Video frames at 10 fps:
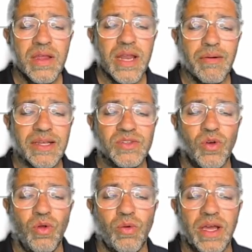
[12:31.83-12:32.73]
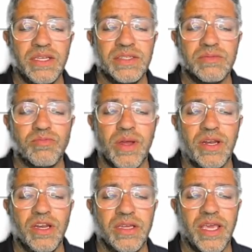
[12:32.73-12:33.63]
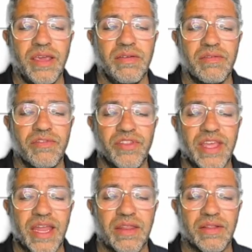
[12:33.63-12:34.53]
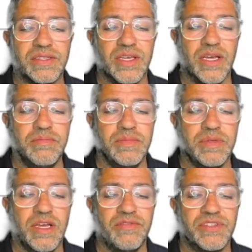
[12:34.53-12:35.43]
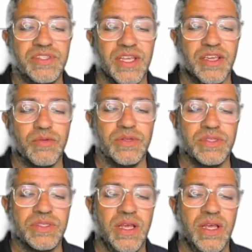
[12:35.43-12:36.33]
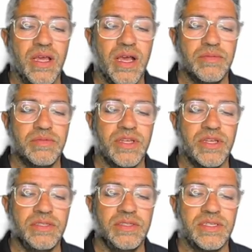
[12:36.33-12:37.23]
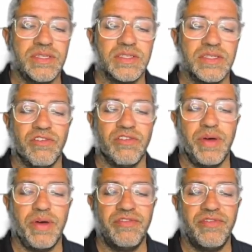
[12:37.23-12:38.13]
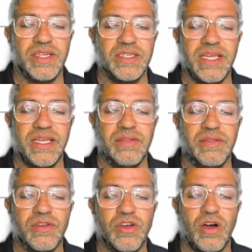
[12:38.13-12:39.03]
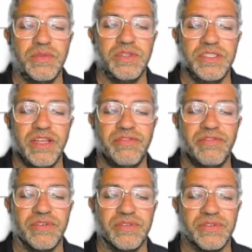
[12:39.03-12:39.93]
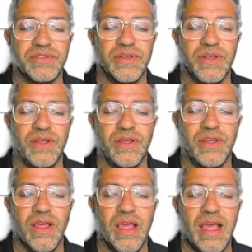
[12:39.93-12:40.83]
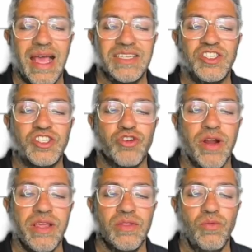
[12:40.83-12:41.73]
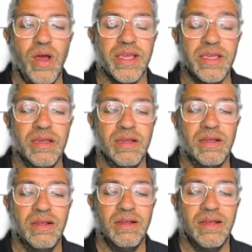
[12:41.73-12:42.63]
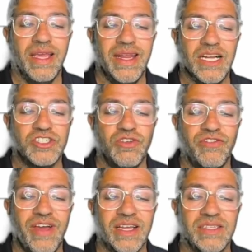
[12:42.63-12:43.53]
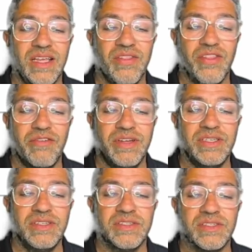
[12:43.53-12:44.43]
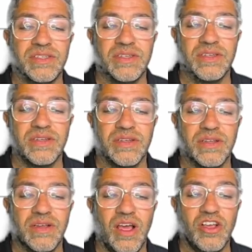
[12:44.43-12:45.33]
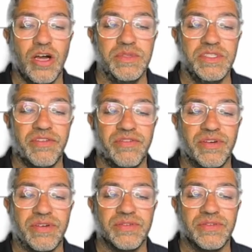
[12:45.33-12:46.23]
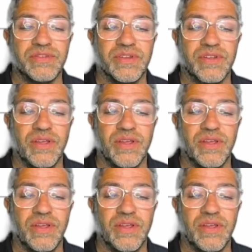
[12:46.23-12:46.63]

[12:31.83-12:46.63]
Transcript: Now, as always, when looking for the nth term of a sequence, I'm just going to start off by finding the common difference. And straight away, in actual fact, there isn't a common difference.